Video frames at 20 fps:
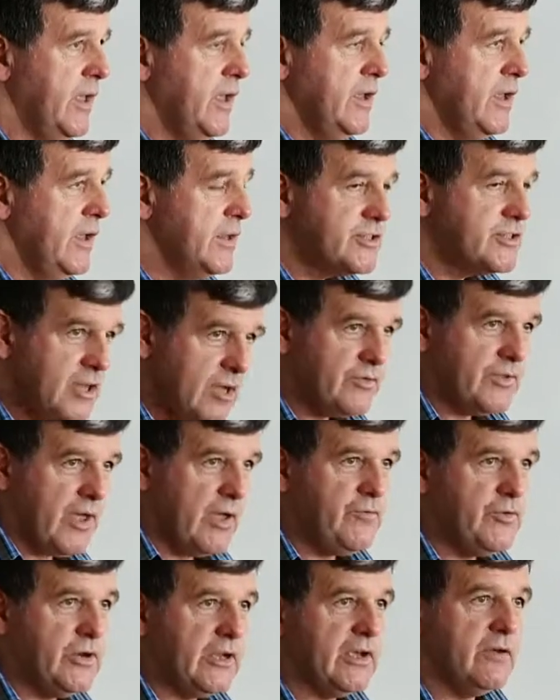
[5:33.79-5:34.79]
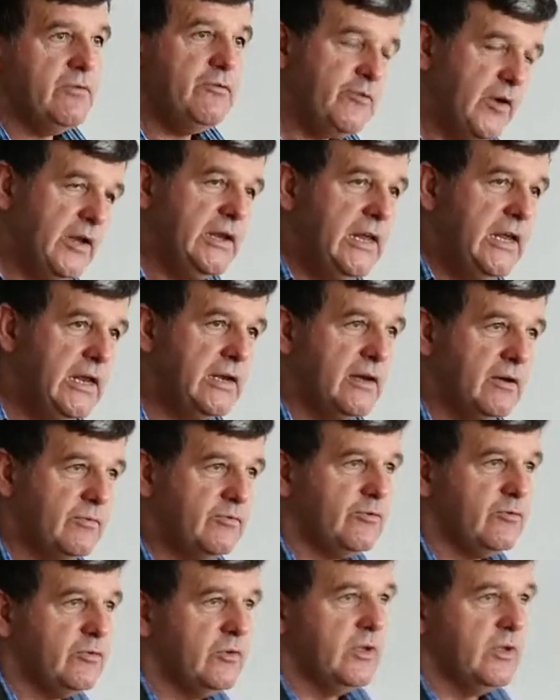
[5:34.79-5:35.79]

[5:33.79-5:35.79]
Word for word: In South Africa, funny enough,